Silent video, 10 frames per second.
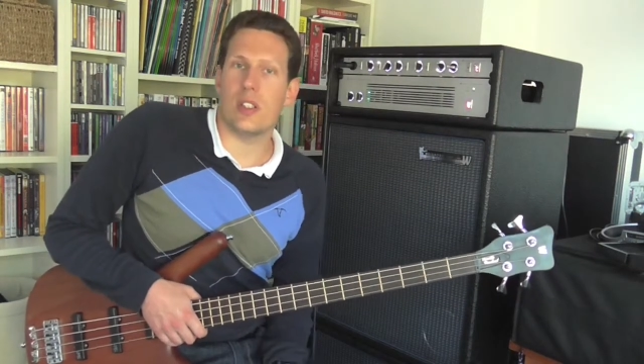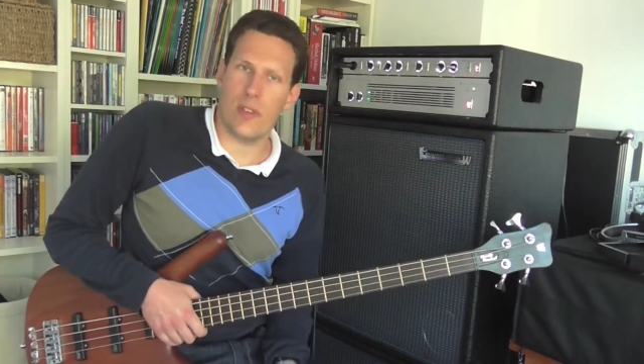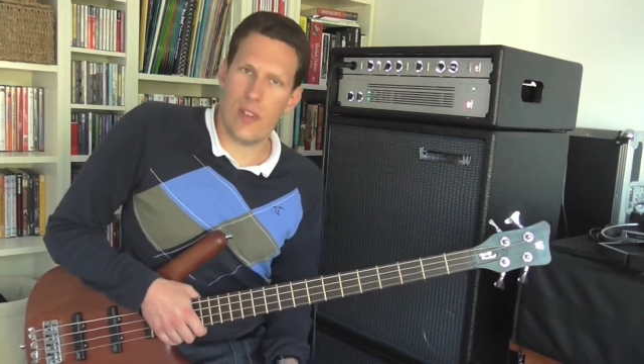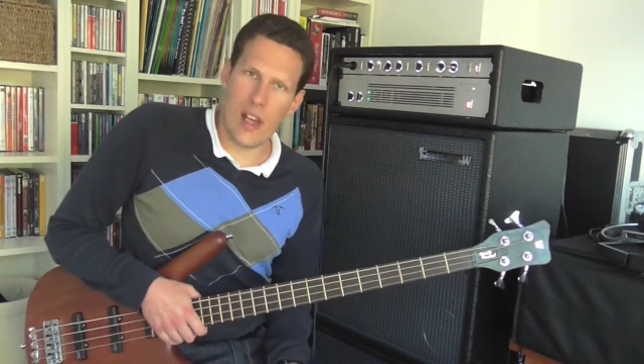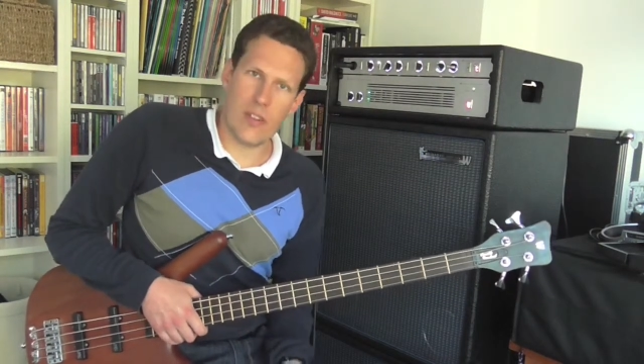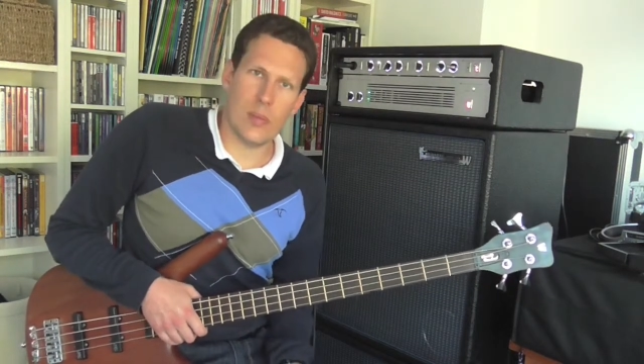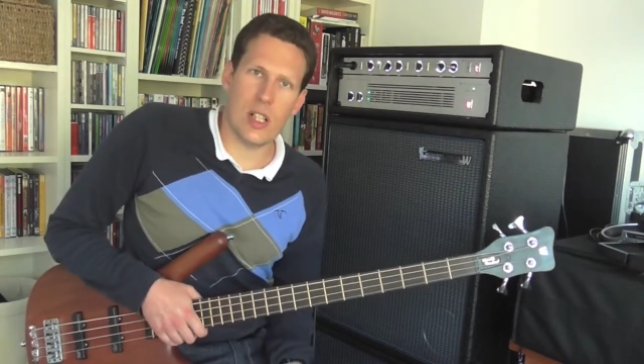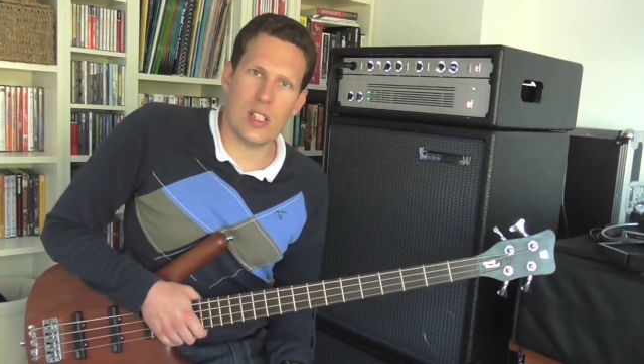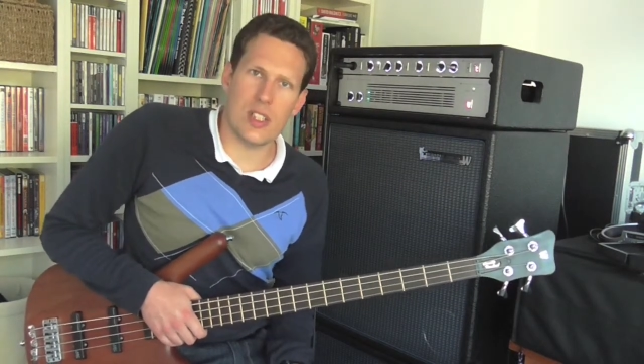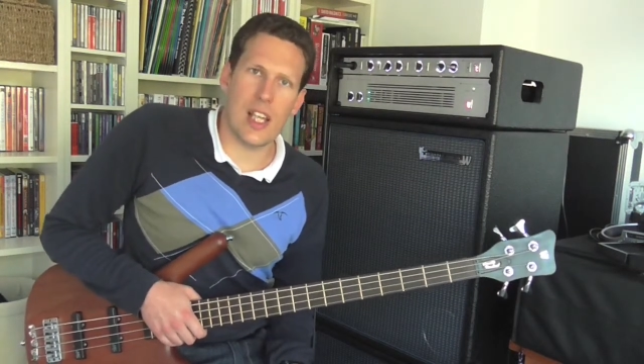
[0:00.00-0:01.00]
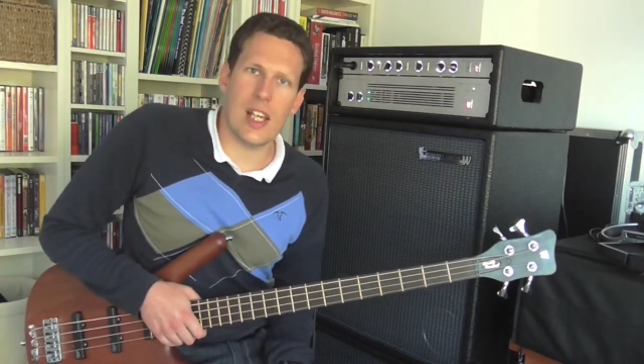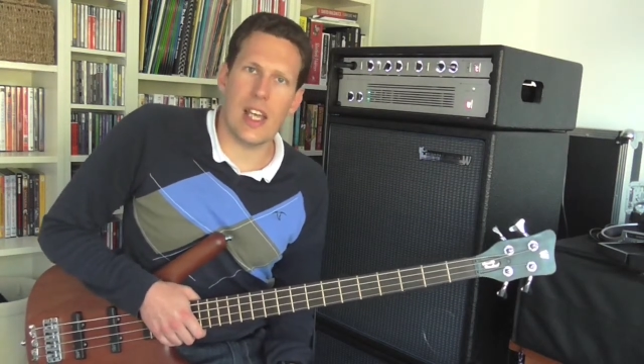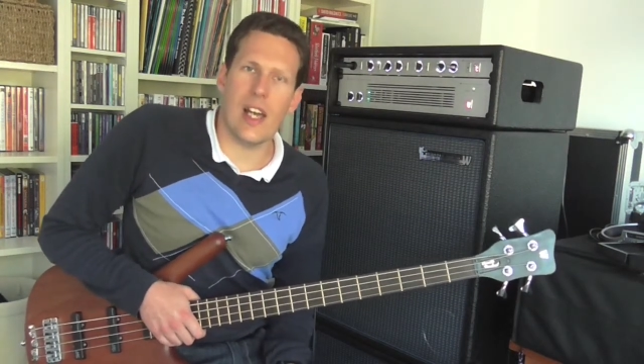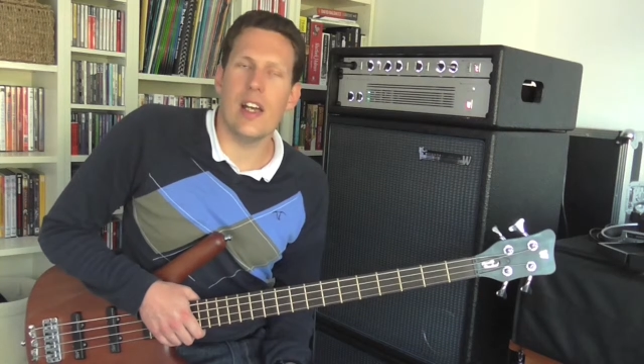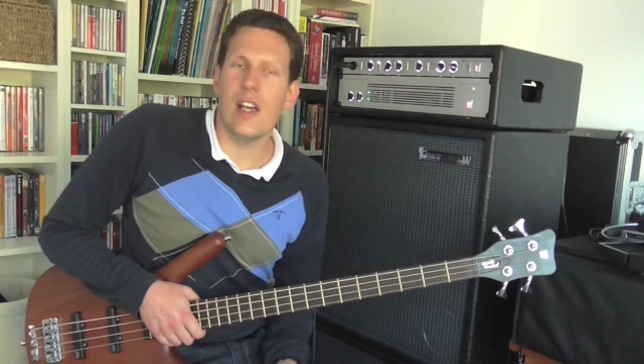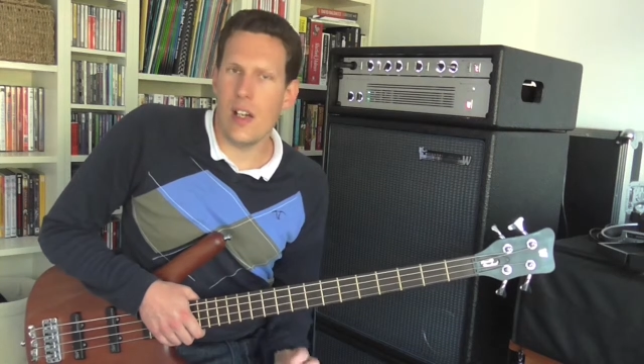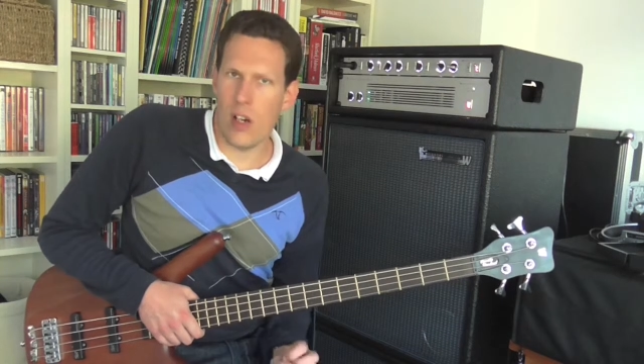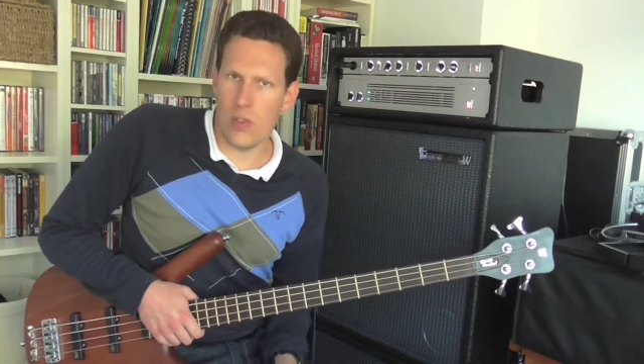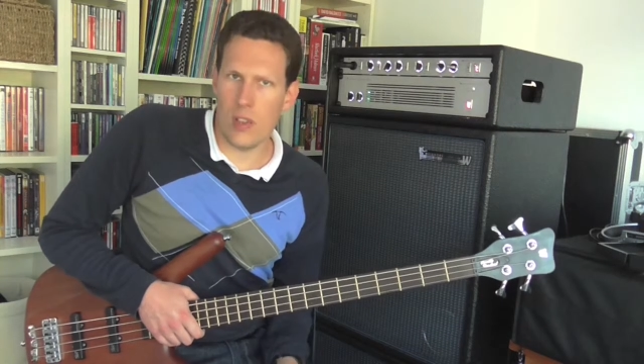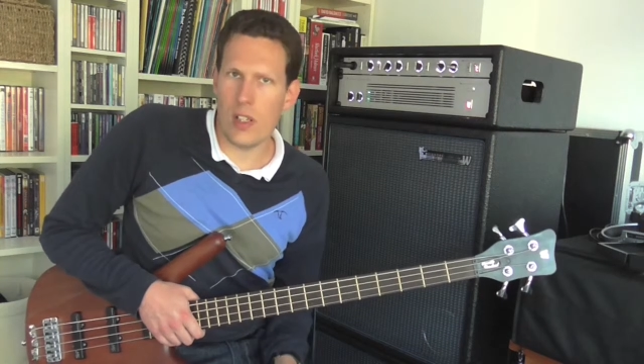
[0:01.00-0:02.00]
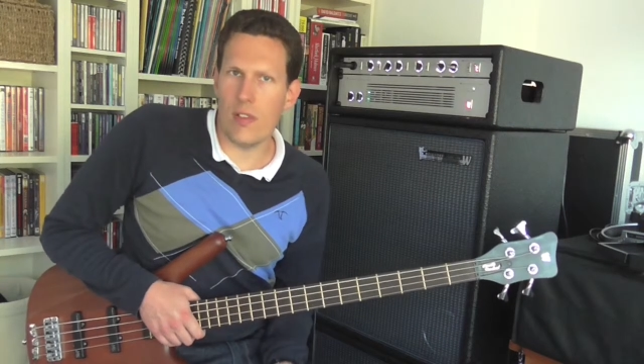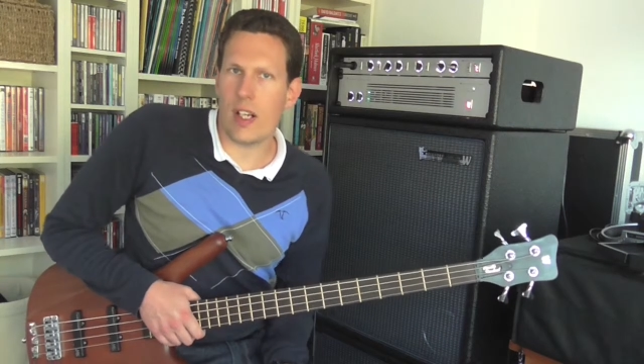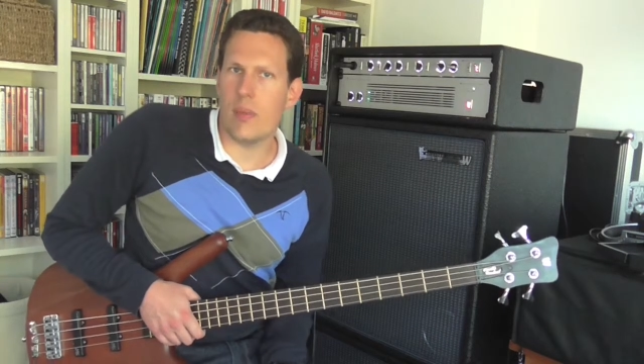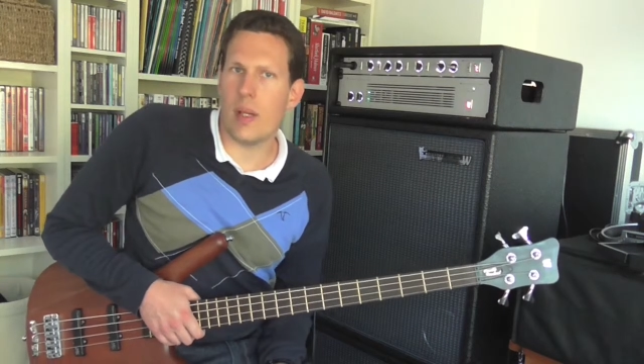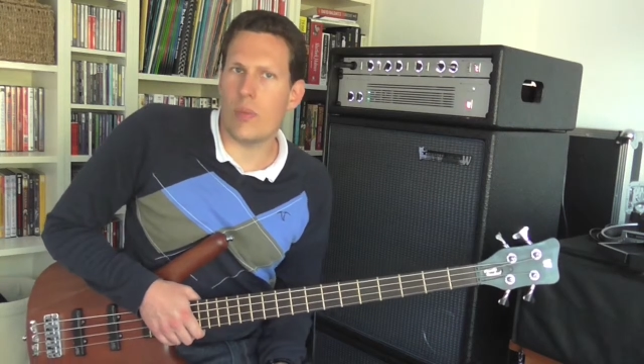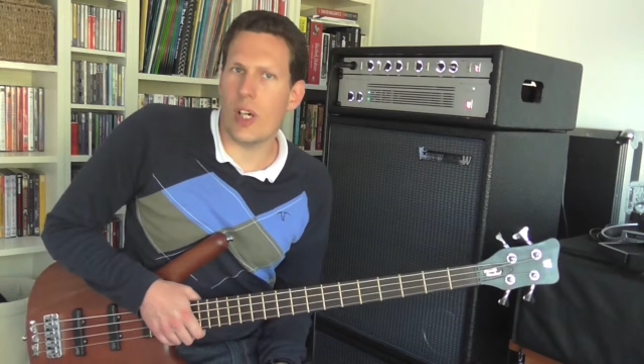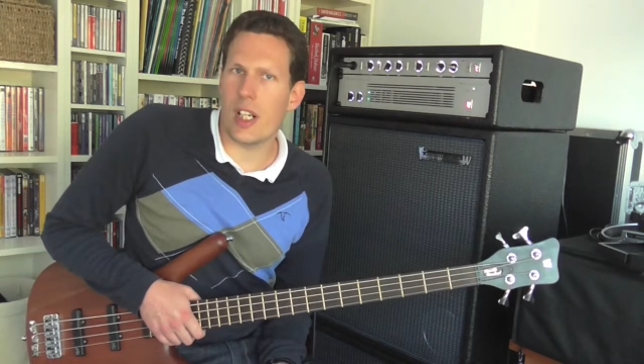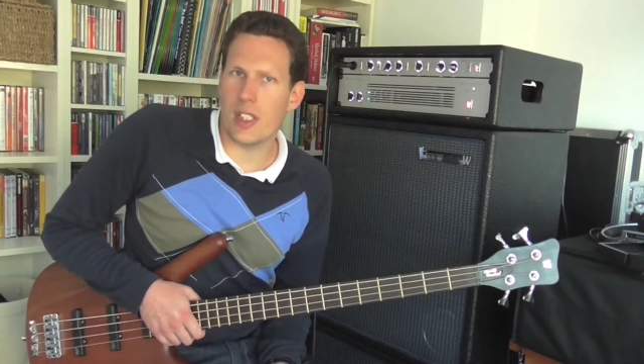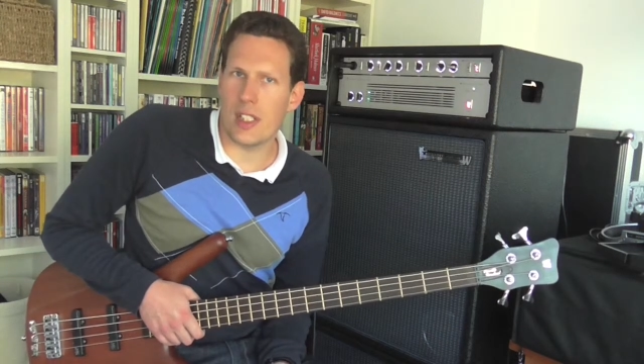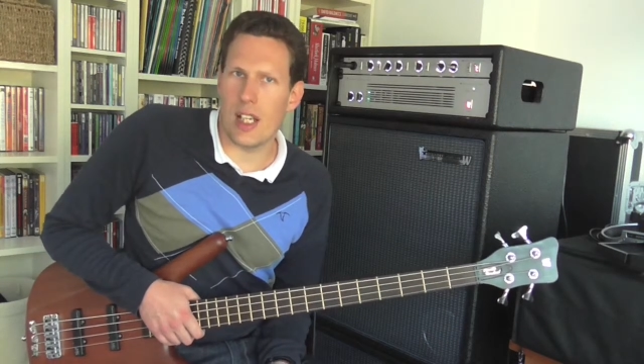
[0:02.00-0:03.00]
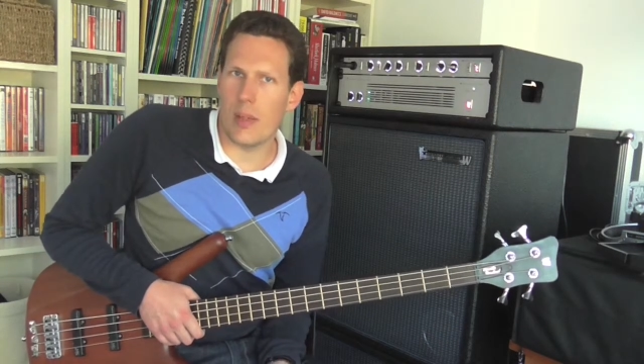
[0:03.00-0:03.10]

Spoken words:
So if you haven't mastered that yet, I'd really recommend practicing